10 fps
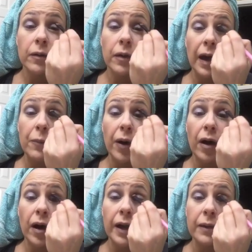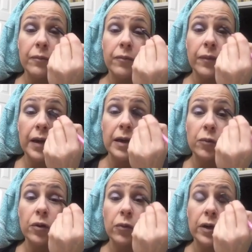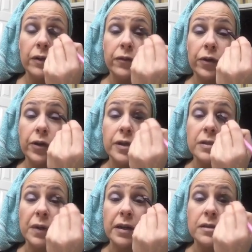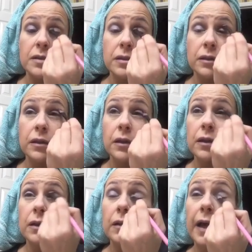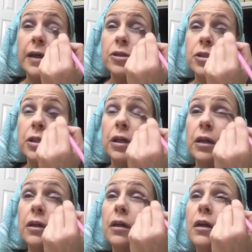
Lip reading: I bought Abra one for Christmas last year,